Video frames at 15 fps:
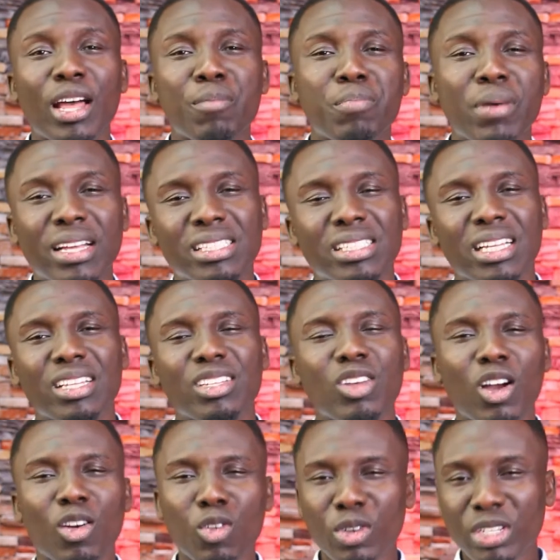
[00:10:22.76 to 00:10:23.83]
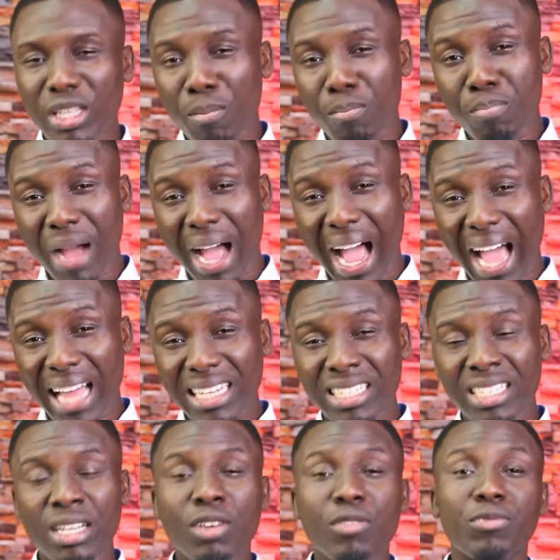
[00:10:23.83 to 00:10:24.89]
person. You are always the bad
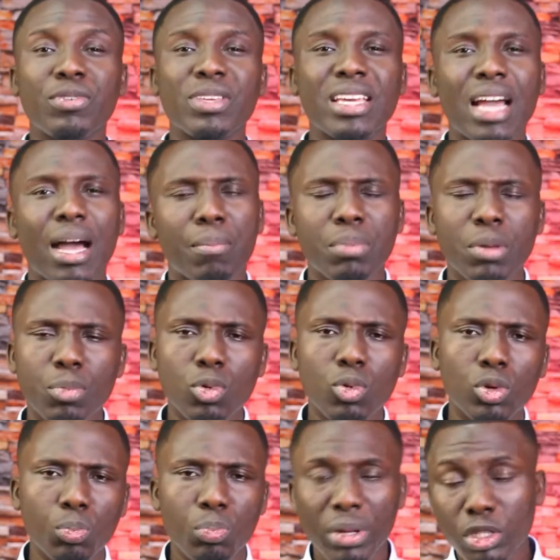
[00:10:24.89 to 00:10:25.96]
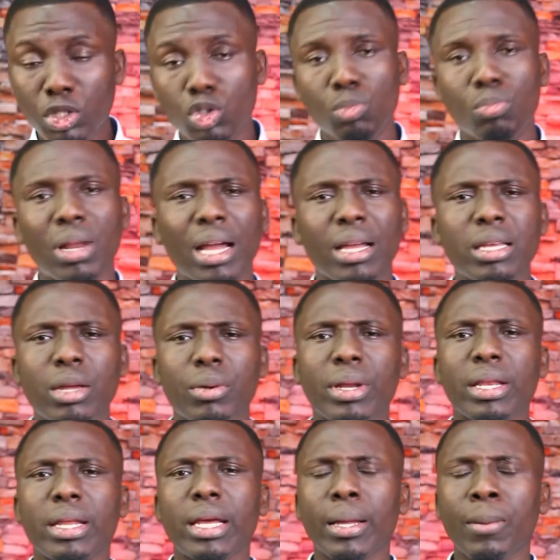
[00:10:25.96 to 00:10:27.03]
figure. People won't paint you black here
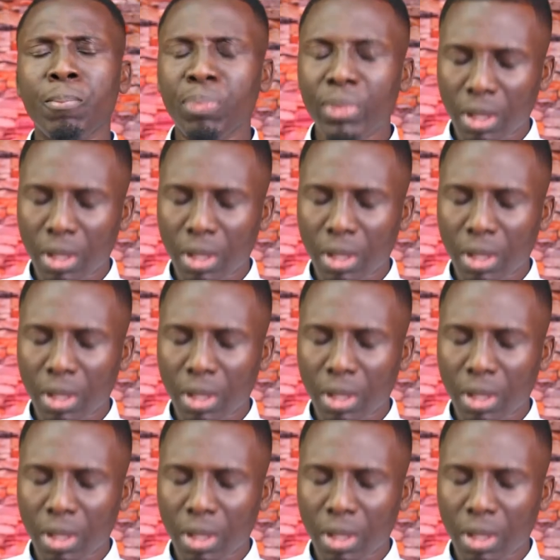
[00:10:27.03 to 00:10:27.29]
and there.